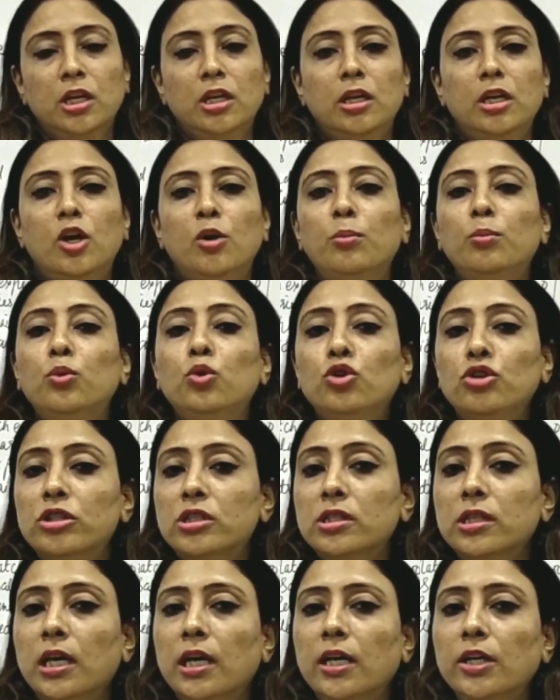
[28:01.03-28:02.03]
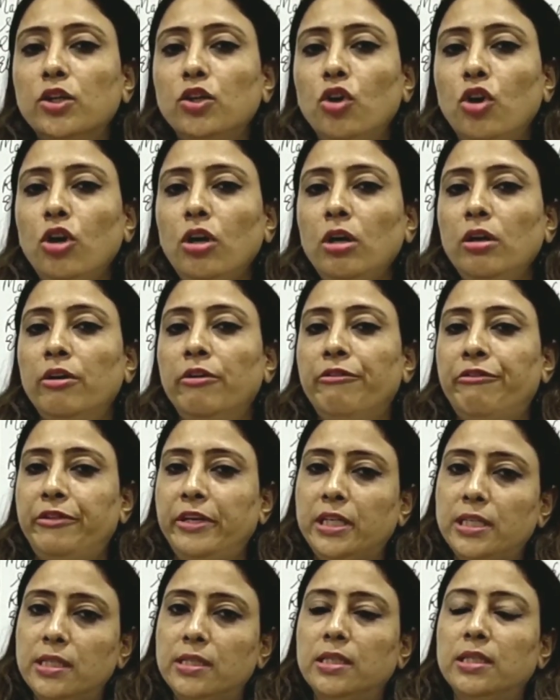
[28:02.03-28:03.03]
Now books are your
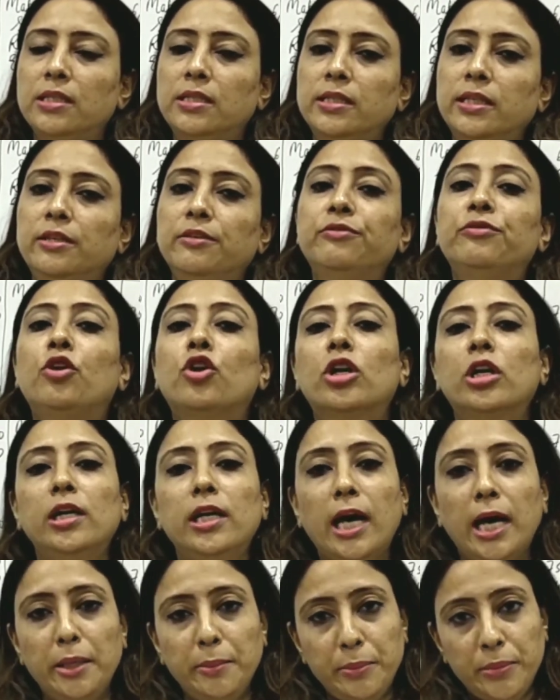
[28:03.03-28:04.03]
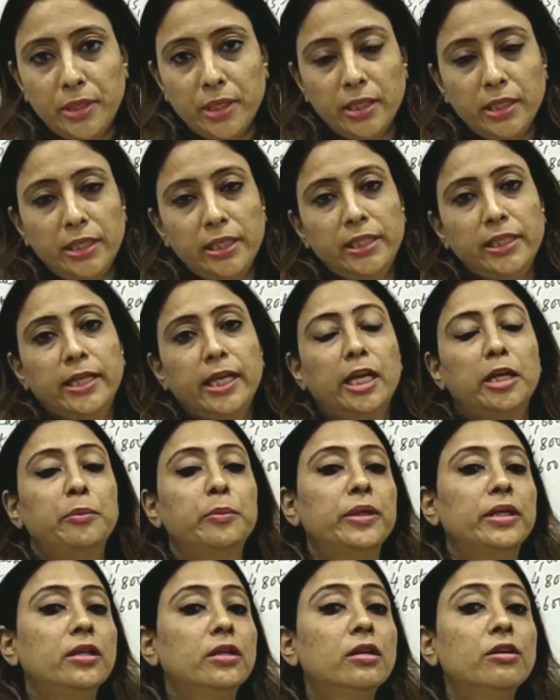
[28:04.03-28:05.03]
fixed asset. For a library it
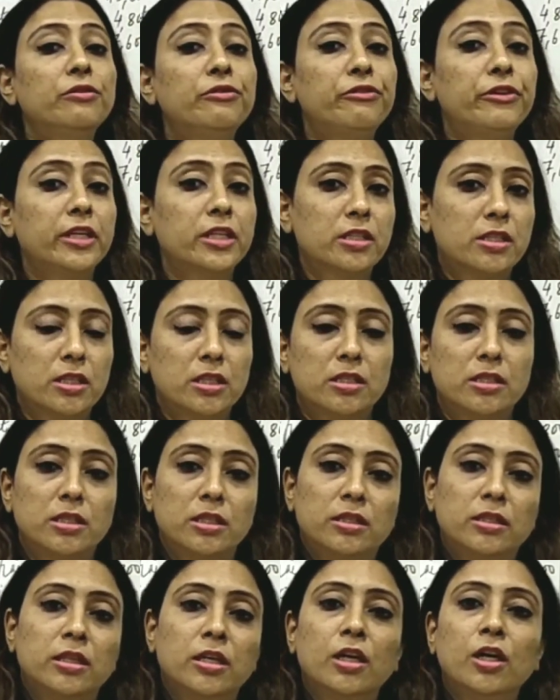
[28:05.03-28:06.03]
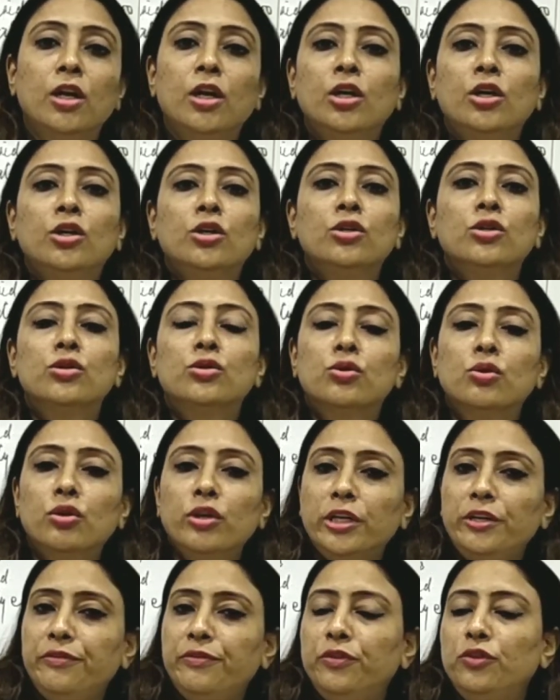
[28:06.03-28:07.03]
can be a fixed asset. So
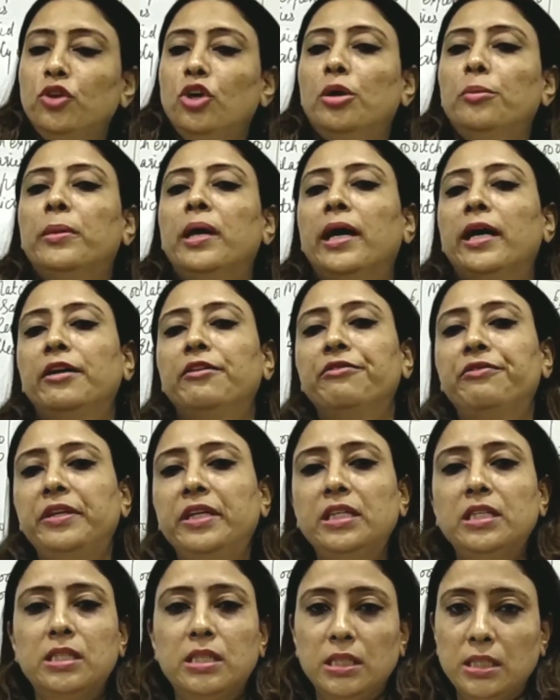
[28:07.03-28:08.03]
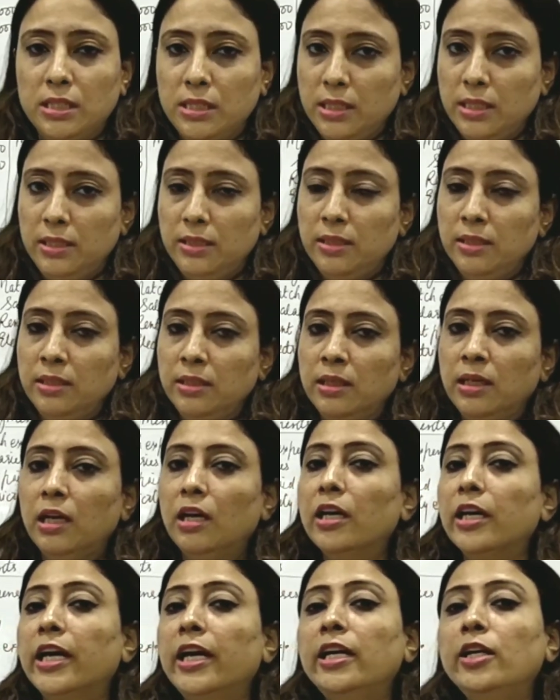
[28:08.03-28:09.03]
if you are buying fixed asset,
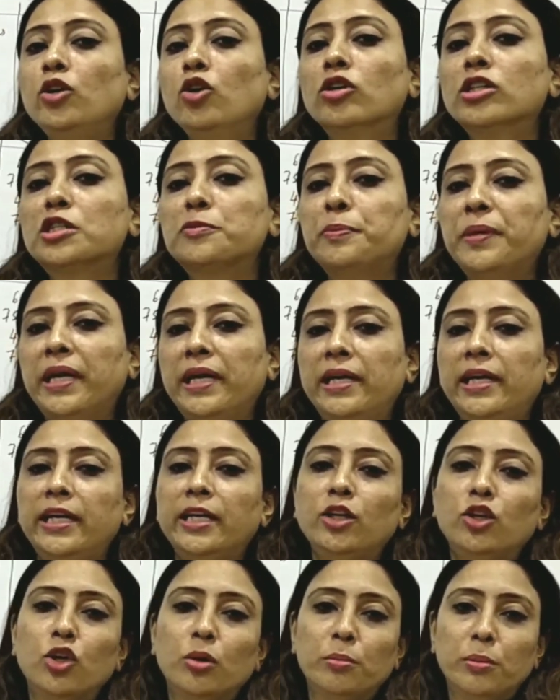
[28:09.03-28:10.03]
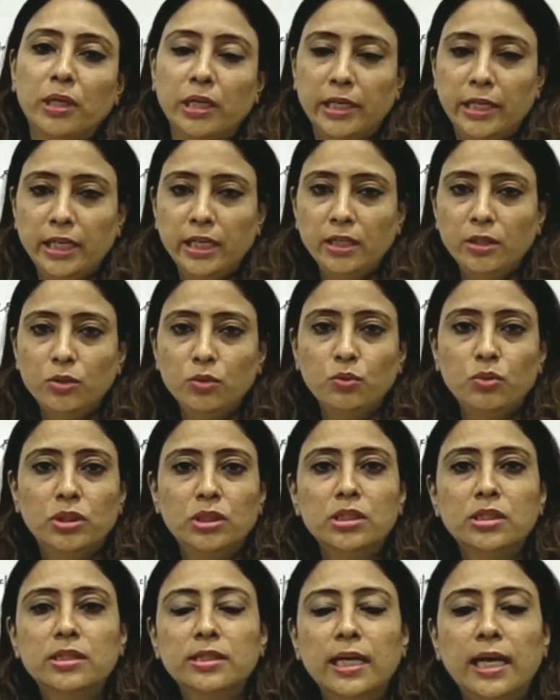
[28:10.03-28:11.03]
again you are spending your money
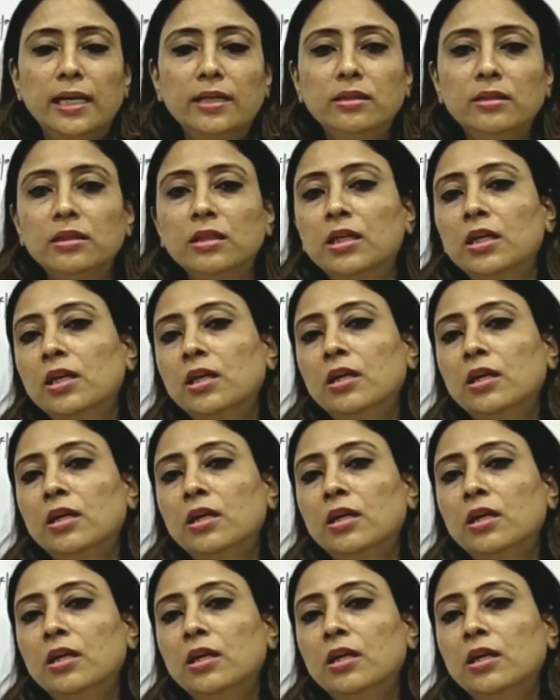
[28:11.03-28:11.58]
towards that